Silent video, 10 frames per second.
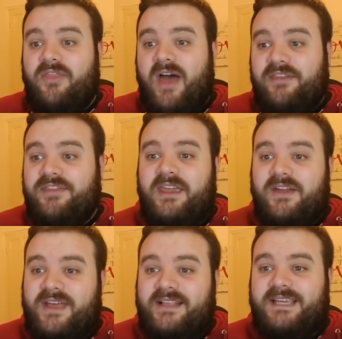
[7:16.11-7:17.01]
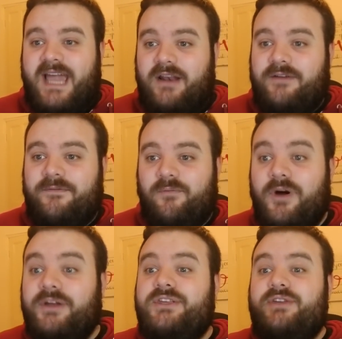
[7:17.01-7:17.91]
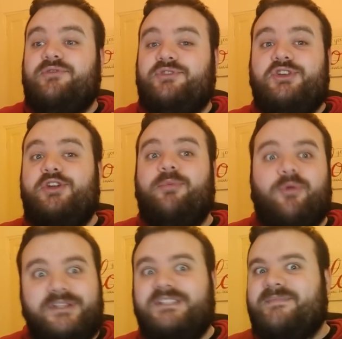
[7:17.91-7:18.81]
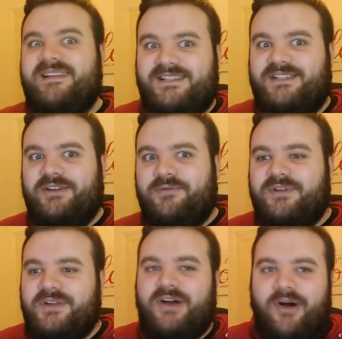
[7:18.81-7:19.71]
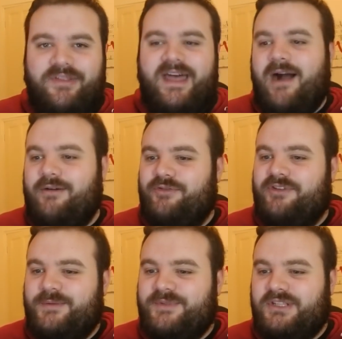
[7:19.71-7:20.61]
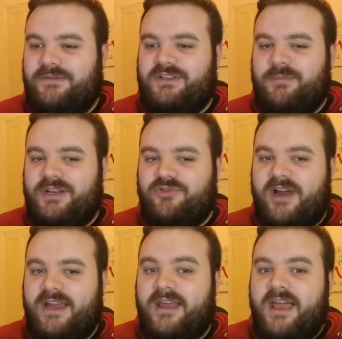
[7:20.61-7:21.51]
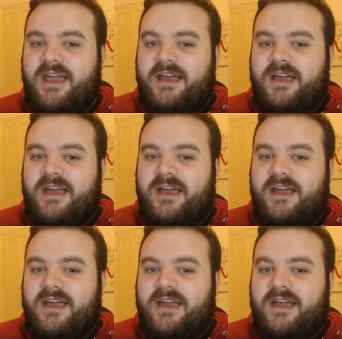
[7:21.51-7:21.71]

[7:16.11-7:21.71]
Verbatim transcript: I think that's kind of what YouTube wants me to do, you know, all that algorithm stuff. So I'm going to try and